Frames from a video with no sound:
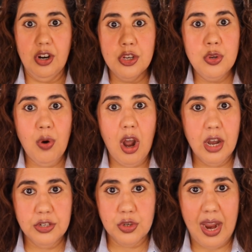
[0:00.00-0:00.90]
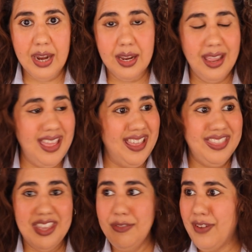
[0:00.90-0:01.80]
Are you on track?
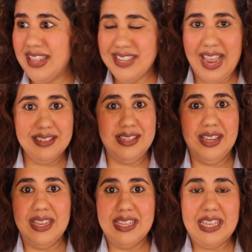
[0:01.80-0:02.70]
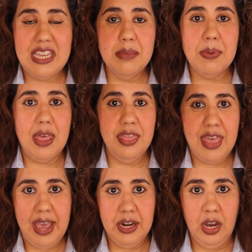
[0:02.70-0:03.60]
Then fantastic. Keep
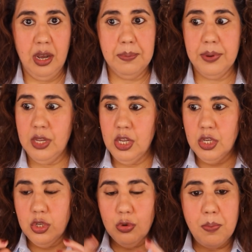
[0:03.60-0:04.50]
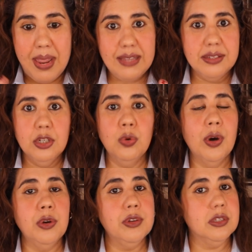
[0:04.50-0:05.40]
that up. You may still
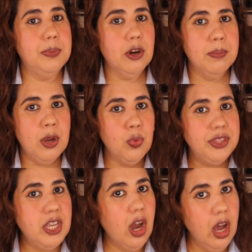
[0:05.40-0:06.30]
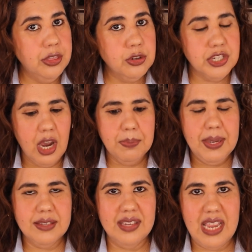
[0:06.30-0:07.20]
want to experiment with the other
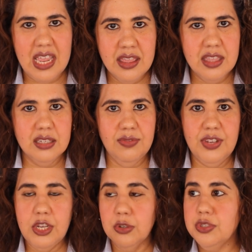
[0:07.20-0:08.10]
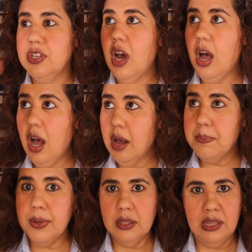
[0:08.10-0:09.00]
topics in this video to
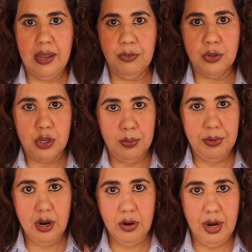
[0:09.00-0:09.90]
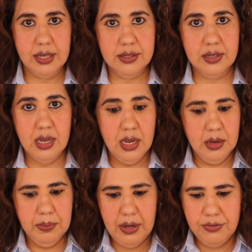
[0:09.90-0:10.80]
up-level your progress.
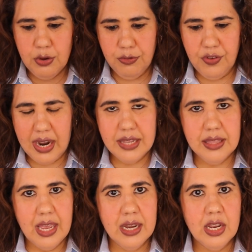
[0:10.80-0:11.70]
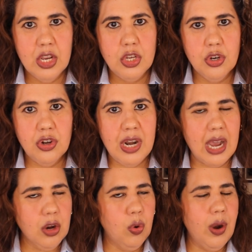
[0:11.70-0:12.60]
But if you find that you're
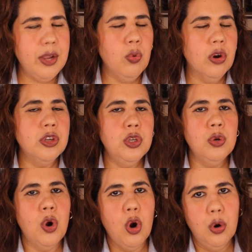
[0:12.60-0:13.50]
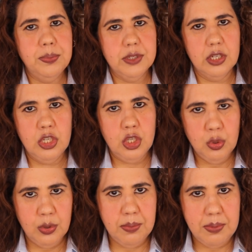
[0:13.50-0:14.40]
not quite where you hoped
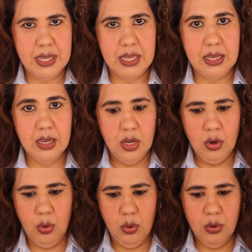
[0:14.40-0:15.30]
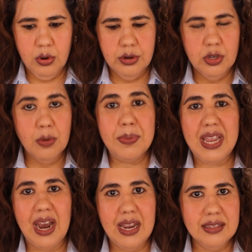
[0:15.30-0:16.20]
you would be, or you're
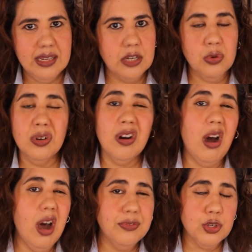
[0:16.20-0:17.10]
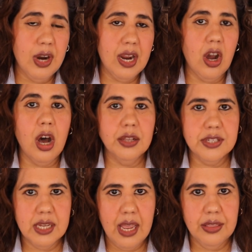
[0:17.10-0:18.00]
behind schedule or off track
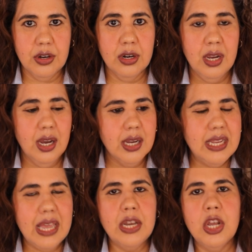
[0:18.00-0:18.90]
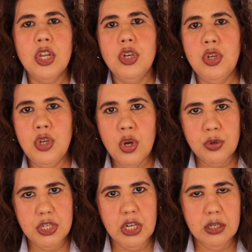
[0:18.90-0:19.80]
altogether, again,
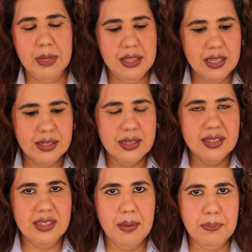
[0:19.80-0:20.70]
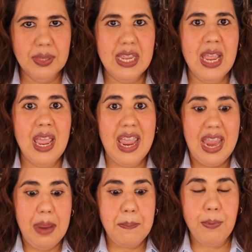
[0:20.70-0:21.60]
no judgment. This is simply
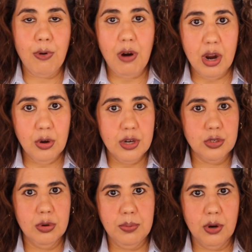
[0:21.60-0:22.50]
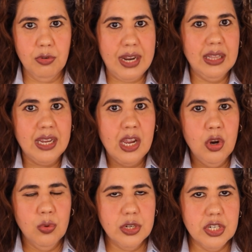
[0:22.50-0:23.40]
a progress report, right? Like,
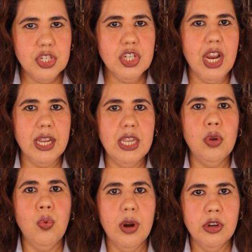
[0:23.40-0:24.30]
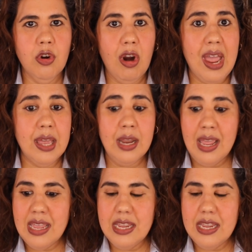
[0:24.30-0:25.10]
we're just checking where you're at.